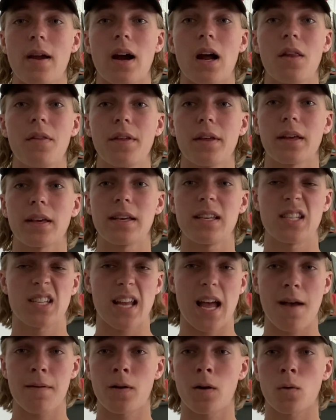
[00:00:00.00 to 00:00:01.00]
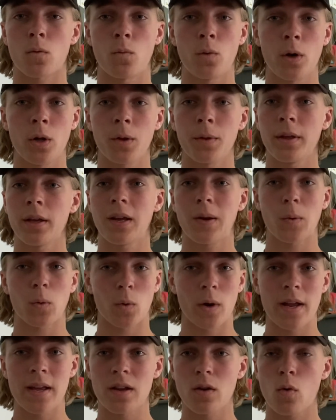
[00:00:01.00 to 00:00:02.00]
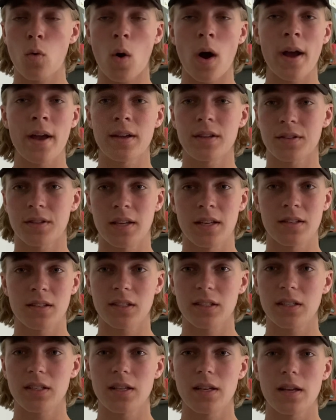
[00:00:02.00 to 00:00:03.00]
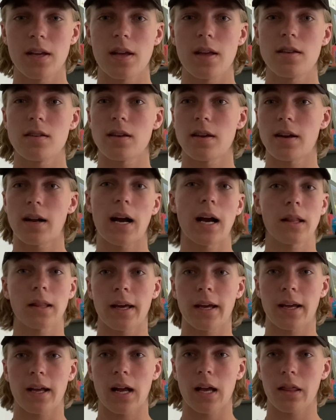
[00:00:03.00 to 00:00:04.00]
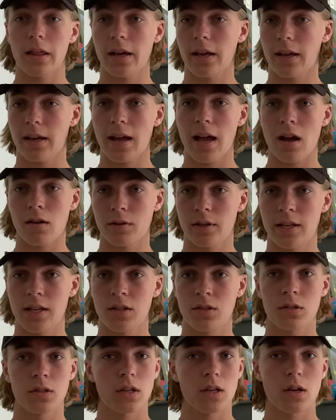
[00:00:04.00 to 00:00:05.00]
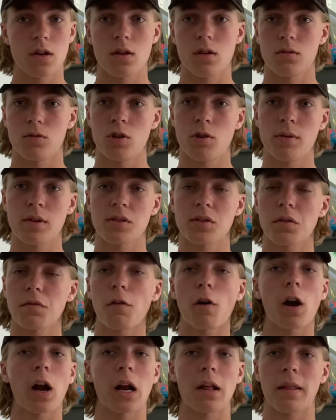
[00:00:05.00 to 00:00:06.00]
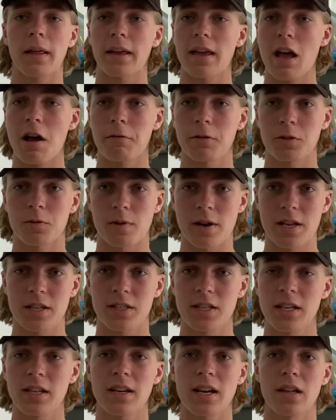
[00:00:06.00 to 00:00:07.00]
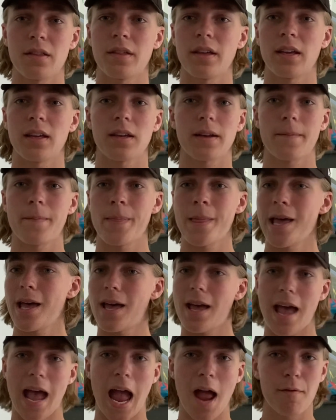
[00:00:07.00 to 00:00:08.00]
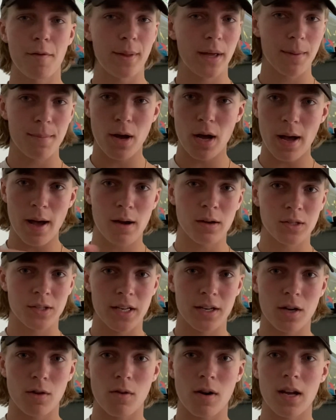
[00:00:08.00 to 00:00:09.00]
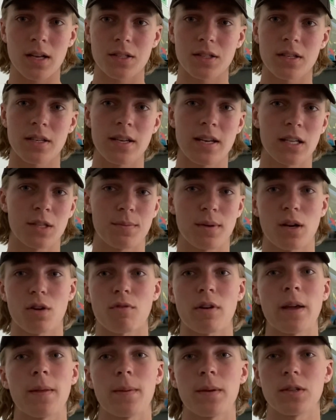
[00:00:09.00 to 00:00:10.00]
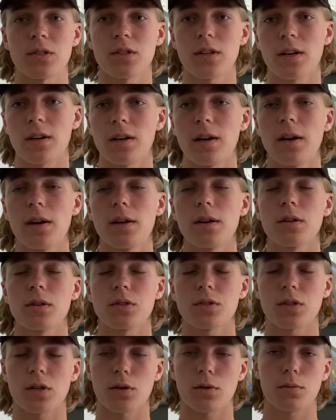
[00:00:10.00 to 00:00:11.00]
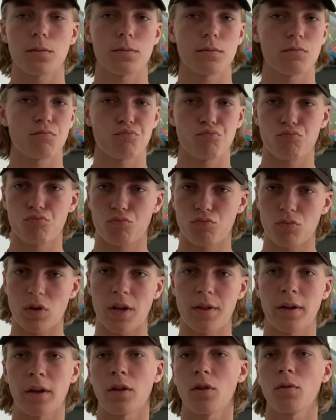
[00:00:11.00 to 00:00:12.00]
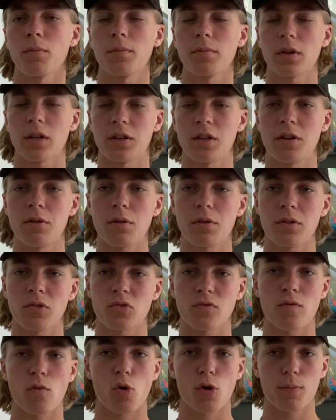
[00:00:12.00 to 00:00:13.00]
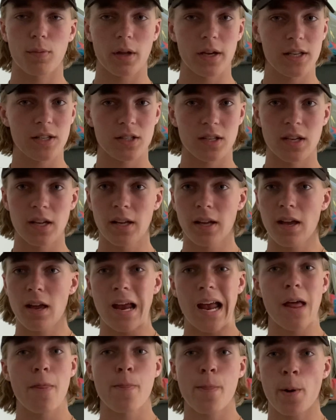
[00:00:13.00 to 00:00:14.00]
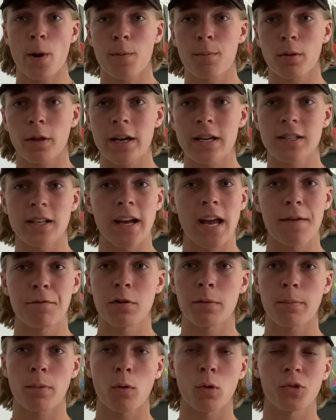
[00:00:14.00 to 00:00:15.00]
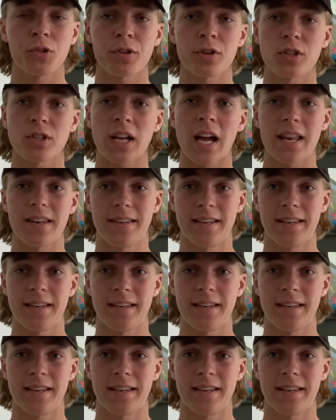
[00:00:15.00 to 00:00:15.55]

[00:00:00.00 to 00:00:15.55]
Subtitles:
I think he's having a really great, quiet season, and I like how he's doing so far. I like how he's racing. I think everything about Alexander Rossi has been great this year. So I think he'll continue with this 4th place. In 3rd place, I have your pole sitter, Scott